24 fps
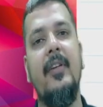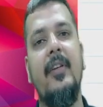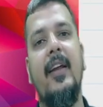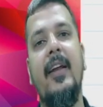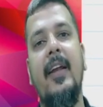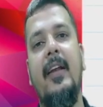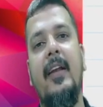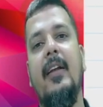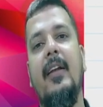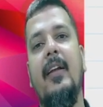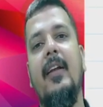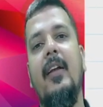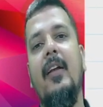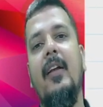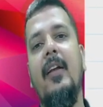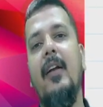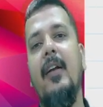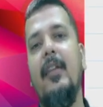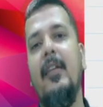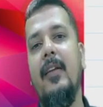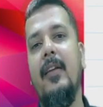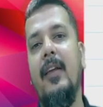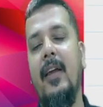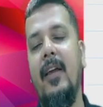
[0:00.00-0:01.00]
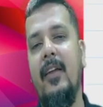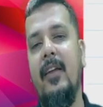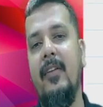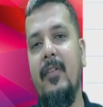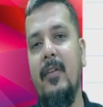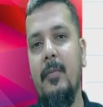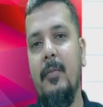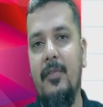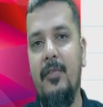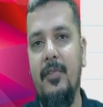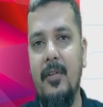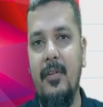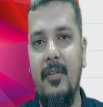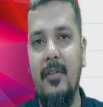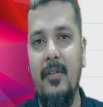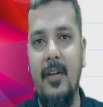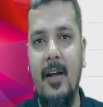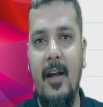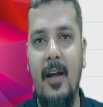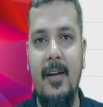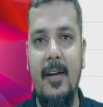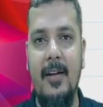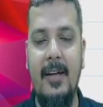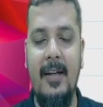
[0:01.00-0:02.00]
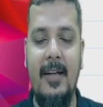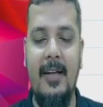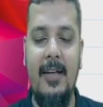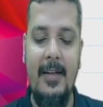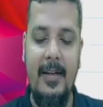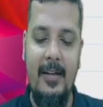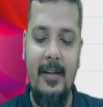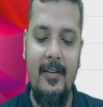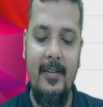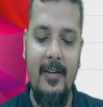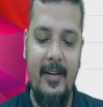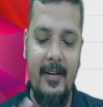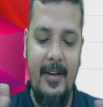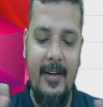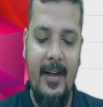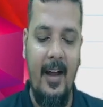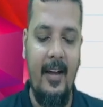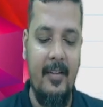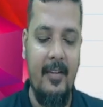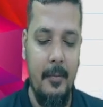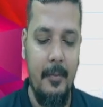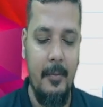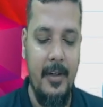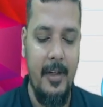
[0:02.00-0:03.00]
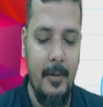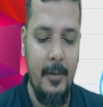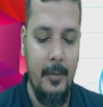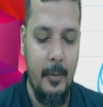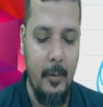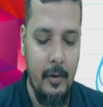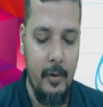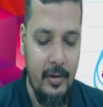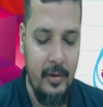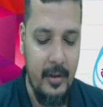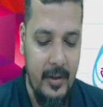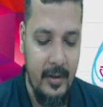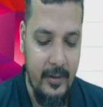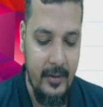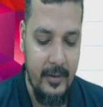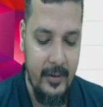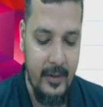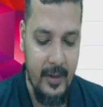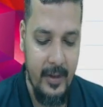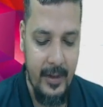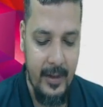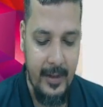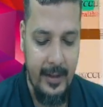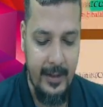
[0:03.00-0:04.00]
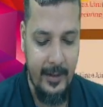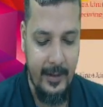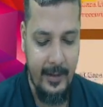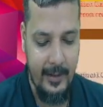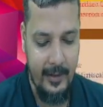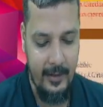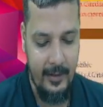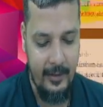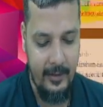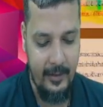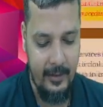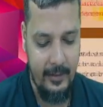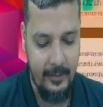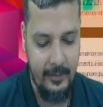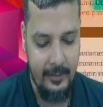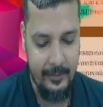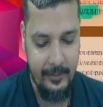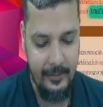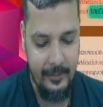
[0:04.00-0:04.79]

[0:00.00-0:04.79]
Again, the exemptions are decreased and taxability portion is increased